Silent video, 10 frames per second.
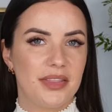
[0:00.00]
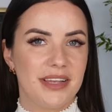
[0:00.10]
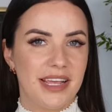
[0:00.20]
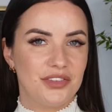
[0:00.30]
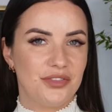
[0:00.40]

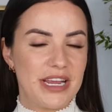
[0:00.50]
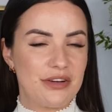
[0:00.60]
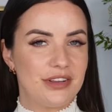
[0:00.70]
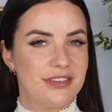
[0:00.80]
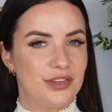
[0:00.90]
The next
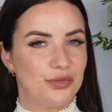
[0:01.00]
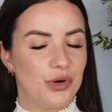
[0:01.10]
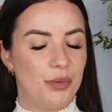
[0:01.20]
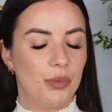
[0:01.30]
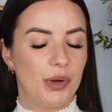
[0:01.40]
fragrance is
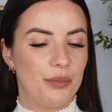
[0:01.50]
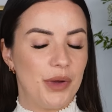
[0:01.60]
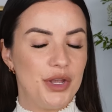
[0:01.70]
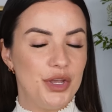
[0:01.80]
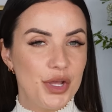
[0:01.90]
from one of
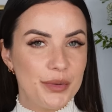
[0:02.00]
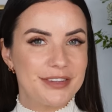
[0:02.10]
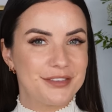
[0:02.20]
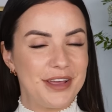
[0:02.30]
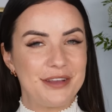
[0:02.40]
my
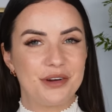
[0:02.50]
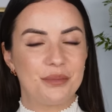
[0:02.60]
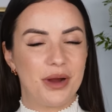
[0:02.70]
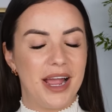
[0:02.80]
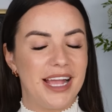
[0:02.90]
newest
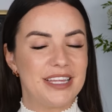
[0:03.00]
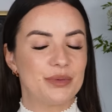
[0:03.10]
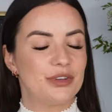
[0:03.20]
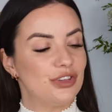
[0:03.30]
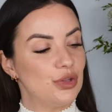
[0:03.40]
favorite brands,
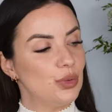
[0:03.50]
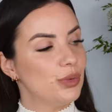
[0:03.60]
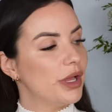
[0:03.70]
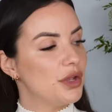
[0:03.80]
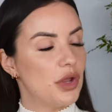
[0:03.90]
which is
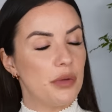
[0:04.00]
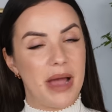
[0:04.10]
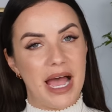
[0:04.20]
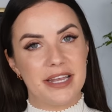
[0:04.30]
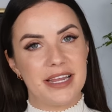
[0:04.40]
Nuit
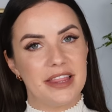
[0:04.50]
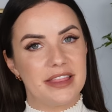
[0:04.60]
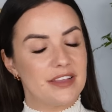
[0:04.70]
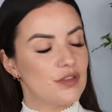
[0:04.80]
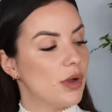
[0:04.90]
Nomade,
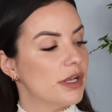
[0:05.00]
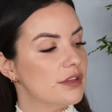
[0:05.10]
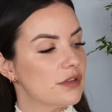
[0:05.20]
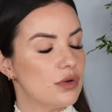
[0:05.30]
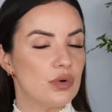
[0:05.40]
and this one
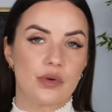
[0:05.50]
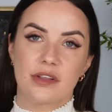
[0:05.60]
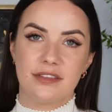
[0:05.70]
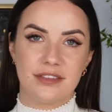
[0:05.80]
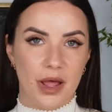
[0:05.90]
is called
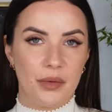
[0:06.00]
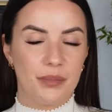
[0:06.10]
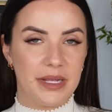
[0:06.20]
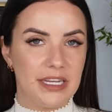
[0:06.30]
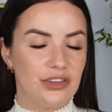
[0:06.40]
Sun
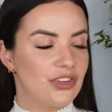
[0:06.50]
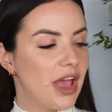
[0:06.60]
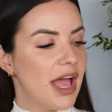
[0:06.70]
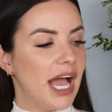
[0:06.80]
Bleached.